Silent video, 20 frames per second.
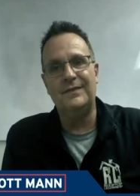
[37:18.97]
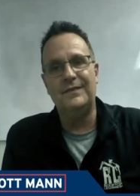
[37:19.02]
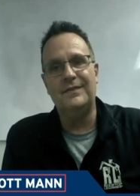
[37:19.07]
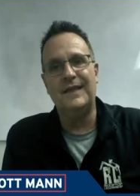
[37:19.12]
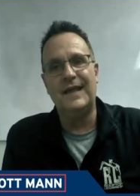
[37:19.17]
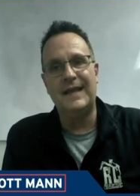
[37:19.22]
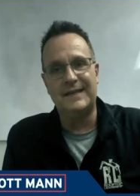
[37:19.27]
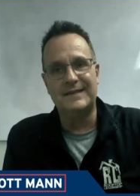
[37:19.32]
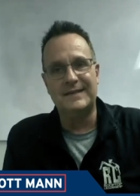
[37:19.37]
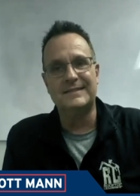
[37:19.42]

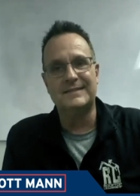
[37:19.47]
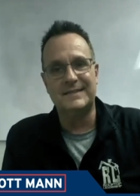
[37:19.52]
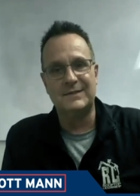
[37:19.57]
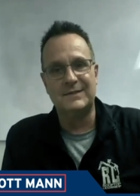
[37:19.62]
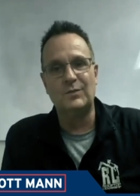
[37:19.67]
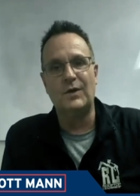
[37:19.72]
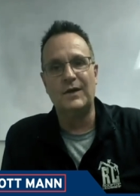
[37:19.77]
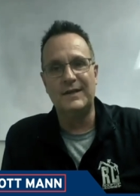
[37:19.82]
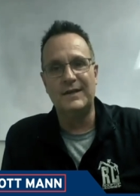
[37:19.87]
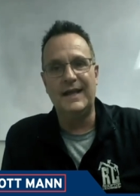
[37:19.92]
they can see
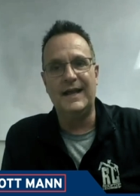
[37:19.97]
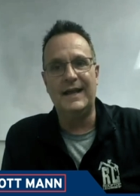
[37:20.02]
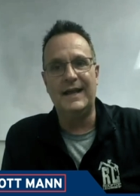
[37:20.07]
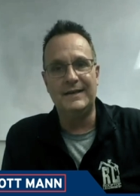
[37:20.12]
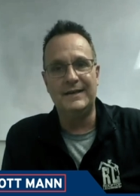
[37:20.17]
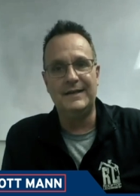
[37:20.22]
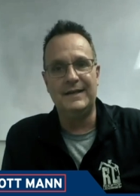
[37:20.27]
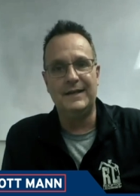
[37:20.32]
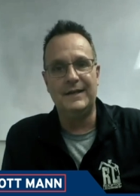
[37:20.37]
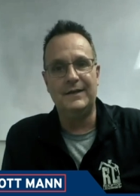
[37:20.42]
what
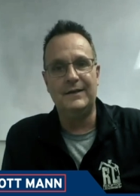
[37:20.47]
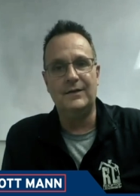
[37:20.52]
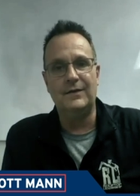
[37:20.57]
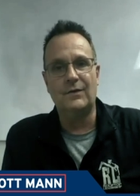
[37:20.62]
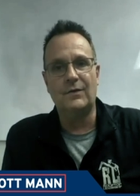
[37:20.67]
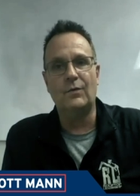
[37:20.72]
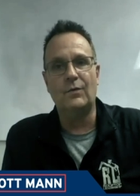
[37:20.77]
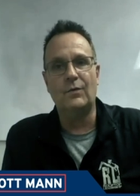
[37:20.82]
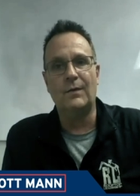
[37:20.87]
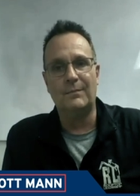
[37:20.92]
dad did
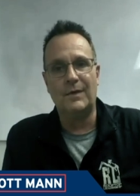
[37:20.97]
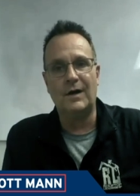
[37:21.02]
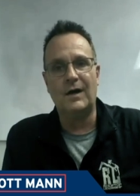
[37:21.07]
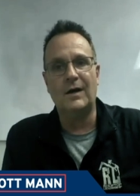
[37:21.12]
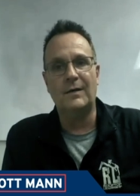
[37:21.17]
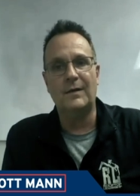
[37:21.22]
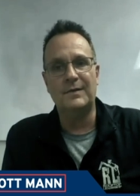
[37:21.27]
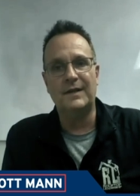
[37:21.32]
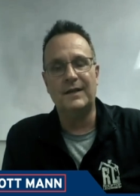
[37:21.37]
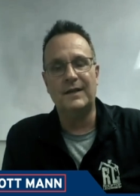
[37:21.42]
or what
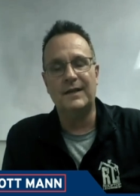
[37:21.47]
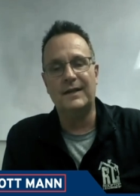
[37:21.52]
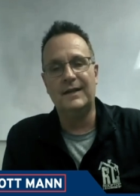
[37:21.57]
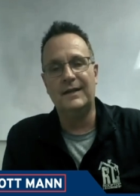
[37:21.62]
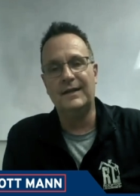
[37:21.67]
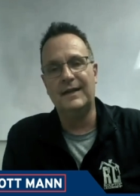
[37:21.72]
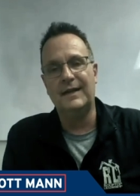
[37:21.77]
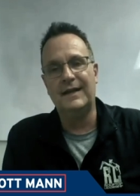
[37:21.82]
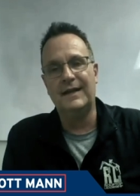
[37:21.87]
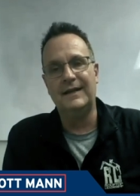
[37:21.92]
mom did
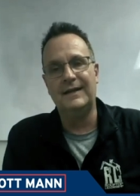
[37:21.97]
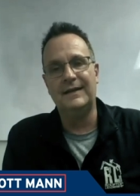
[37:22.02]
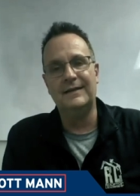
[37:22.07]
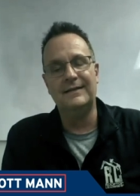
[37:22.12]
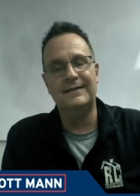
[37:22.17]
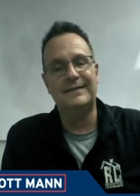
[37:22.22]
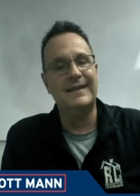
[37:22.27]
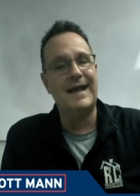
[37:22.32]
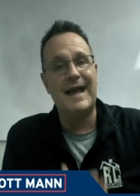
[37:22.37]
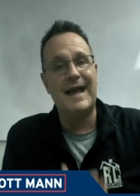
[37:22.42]
and and
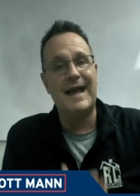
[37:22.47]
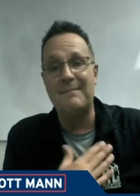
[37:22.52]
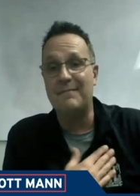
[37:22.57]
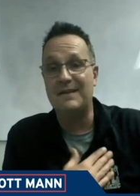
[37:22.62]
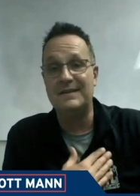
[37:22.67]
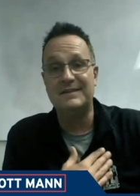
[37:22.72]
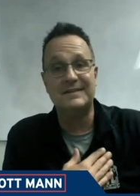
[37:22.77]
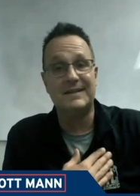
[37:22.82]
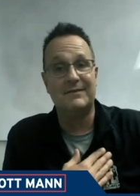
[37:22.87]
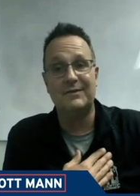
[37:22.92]
that
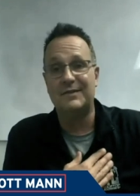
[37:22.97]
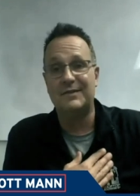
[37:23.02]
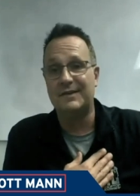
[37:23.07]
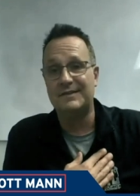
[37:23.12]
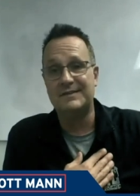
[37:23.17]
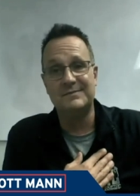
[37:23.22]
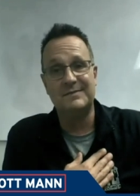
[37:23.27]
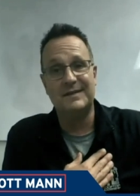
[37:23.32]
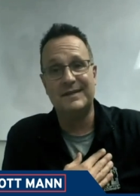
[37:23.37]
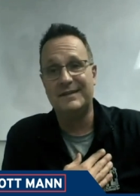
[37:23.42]
means everything
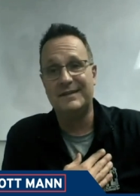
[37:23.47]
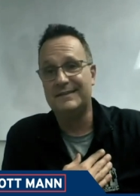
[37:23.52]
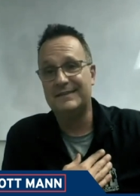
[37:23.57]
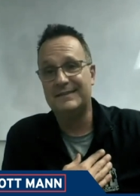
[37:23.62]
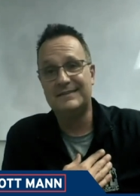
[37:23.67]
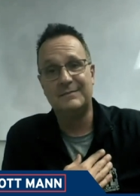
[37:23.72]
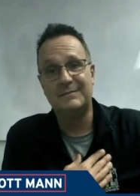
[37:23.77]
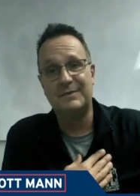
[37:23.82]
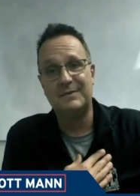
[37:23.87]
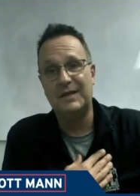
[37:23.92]
to me
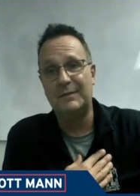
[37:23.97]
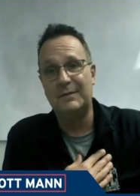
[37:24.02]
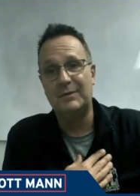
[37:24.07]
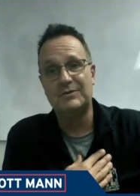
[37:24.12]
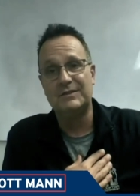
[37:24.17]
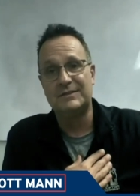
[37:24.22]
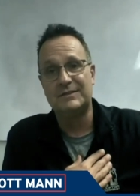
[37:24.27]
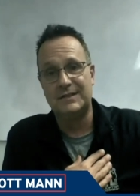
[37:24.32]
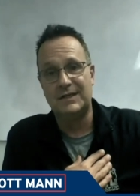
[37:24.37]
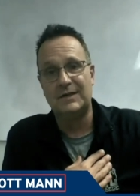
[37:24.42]
to be able
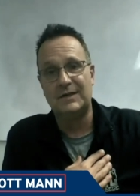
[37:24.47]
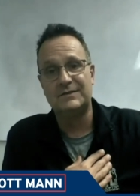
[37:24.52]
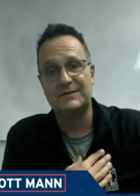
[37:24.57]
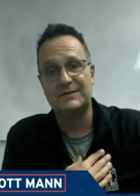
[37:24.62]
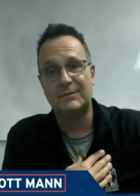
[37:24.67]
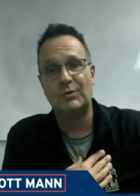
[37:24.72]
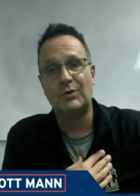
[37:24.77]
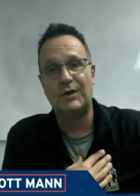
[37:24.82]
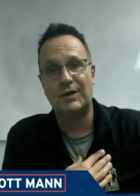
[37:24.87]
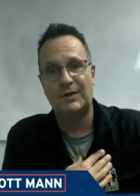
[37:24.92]
to tell
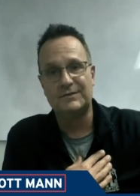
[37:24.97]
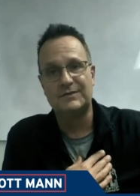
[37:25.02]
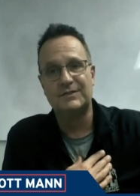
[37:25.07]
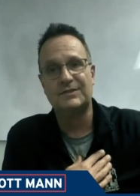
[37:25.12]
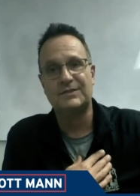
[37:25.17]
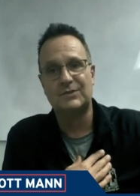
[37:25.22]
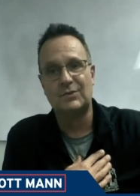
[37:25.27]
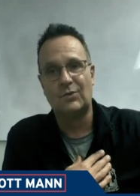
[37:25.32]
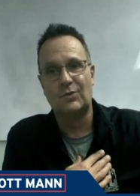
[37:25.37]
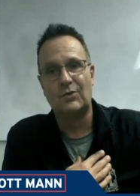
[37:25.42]
someone
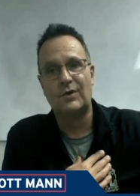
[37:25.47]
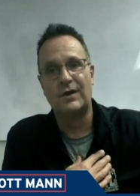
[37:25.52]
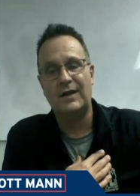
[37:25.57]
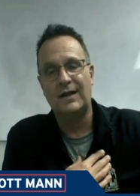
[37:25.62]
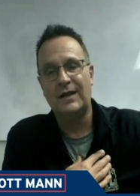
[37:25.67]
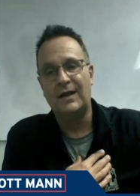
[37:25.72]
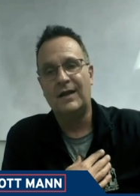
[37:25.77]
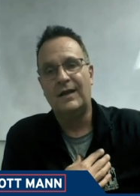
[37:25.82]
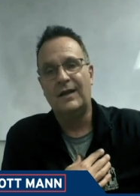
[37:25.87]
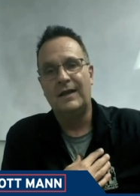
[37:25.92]
else's story
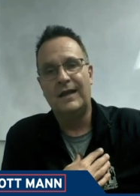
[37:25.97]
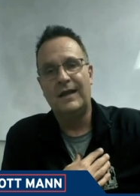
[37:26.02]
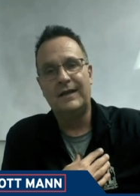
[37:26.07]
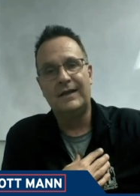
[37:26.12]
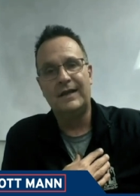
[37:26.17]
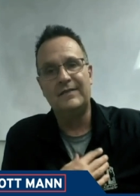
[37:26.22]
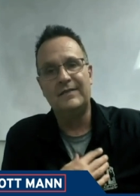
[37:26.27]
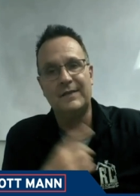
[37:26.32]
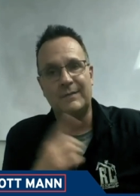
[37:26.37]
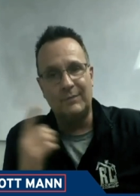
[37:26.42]
and
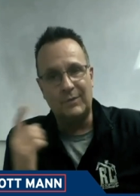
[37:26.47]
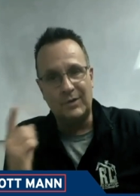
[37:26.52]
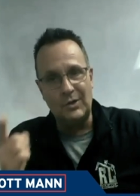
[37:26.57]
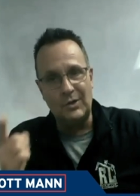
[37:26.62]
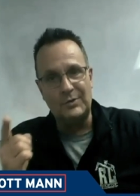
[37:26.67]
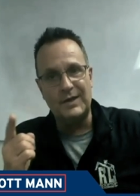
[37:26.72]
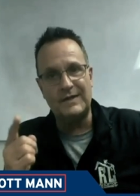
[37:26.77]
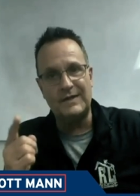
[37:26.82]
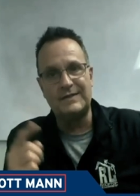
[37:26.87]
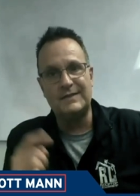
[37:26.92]
let them
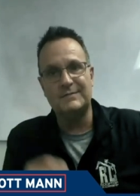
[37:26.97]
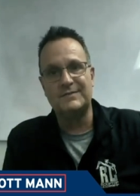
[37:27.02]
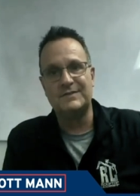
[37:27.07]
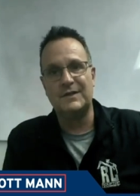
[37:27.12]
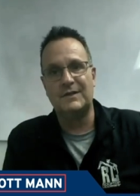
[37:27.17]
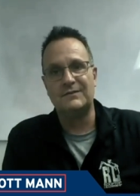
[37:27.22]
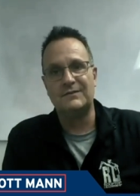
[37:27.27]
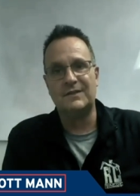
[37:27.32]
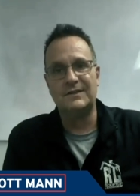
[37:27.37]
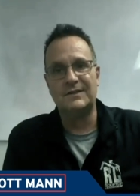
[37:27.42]
locate
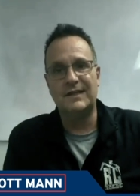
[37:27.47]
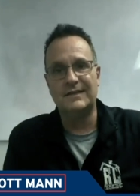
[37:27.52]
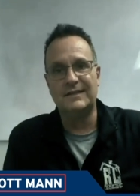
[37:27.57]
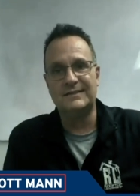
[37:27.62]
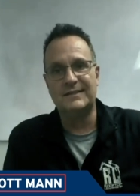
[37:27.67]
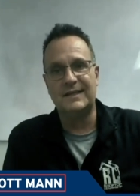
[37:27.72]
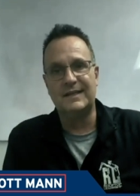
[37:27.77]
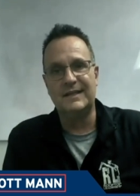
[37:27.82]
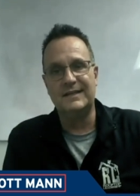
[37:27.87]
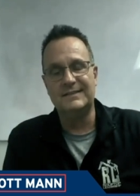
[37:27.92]
themselves on that
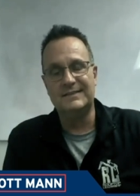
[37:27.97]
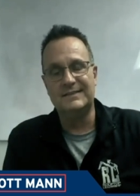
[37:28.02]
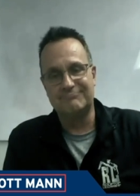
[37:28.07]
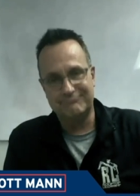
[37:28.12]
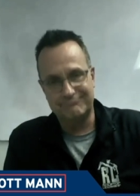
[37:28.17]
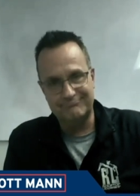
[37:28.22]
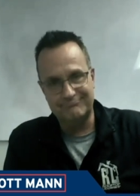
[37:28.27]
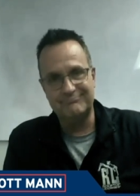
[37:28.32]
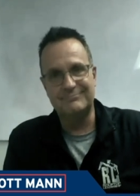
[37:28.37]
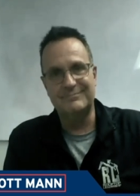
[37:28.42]
stage
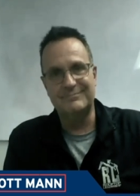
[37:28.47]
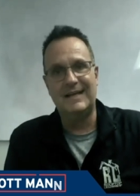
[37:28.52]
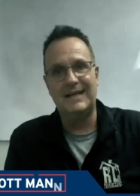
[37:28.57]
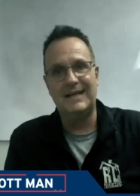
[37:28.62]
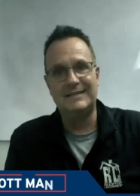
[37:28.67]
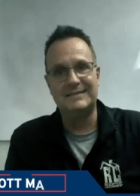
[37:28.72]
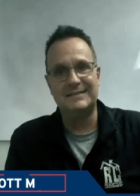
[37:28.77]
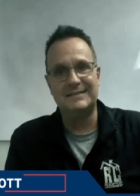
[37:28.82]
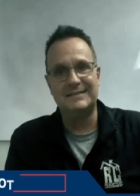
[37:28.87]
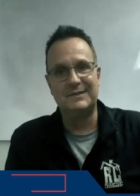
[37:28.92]

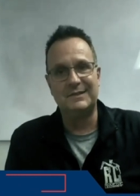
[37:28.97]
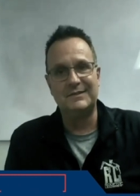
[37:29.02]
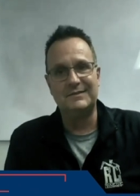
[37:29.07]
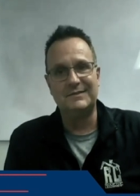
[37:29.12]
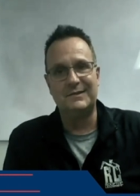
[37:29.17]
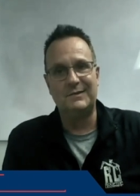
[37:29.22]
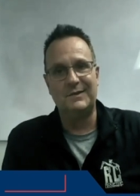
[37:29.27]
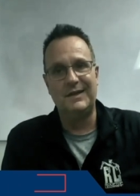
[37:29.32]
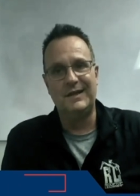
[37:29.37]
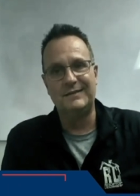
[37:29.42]
that's as good as
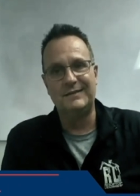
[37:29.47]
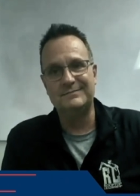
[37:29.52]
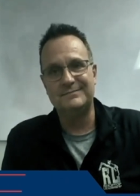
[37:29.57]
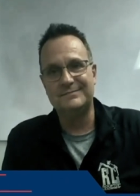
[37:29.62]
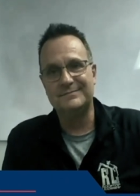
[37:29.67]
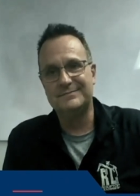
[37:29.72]
it'll get